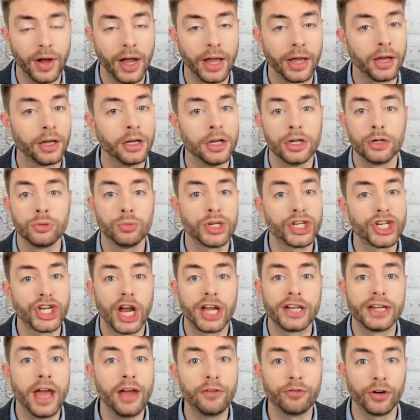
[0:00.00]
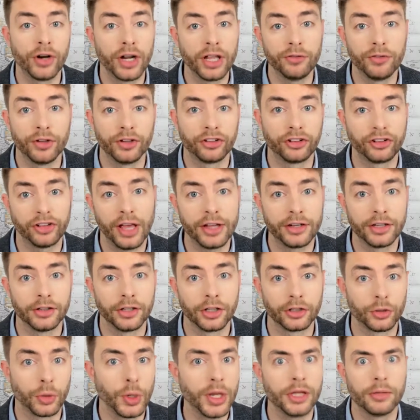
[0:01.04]
the fire, which I never even said in
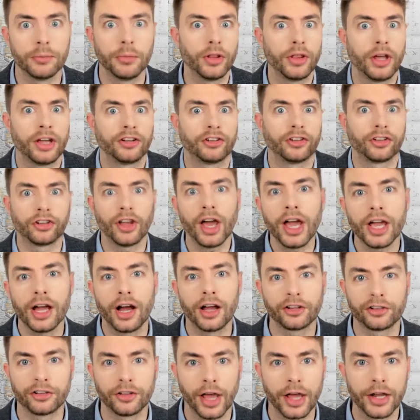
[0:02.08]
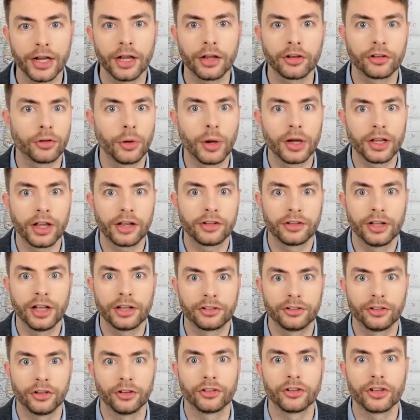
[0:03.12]
the tweet, but they say I said it, so I guess
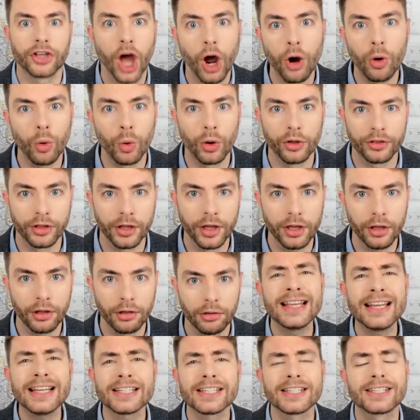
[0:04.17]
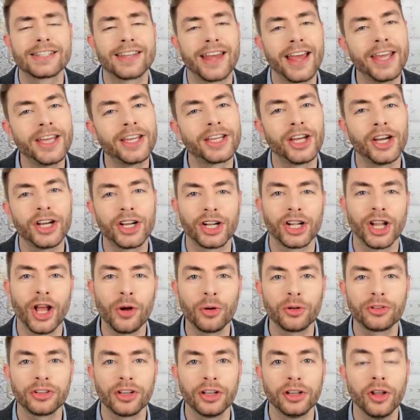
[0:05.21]
let's just go with it. Let's take a
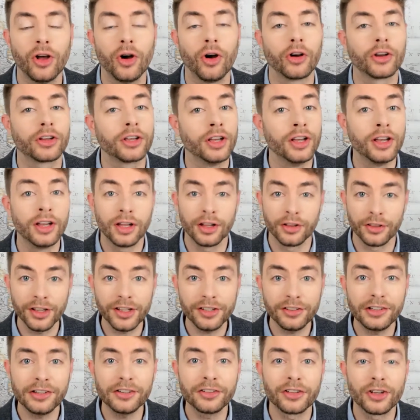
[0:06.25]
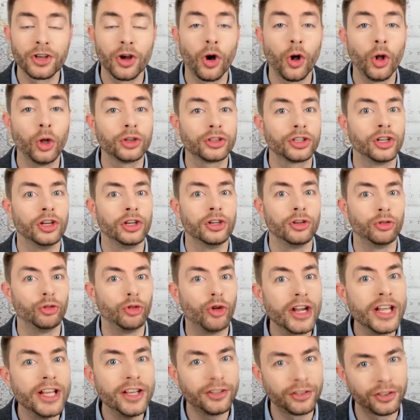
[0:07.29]
closer look. This is called
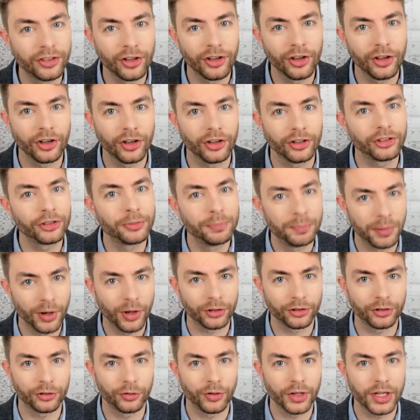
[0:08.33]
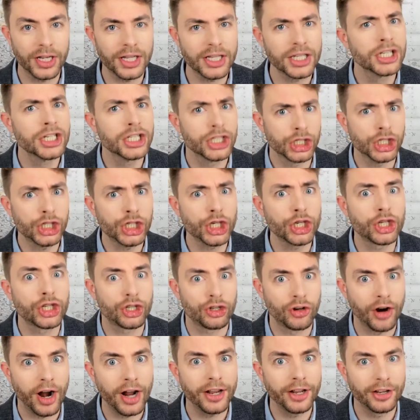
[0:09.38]
research, BuzzFeed. You should
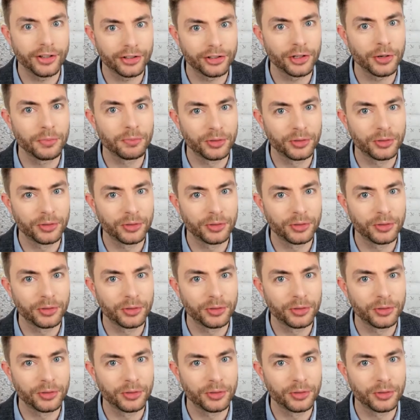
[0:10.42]
try it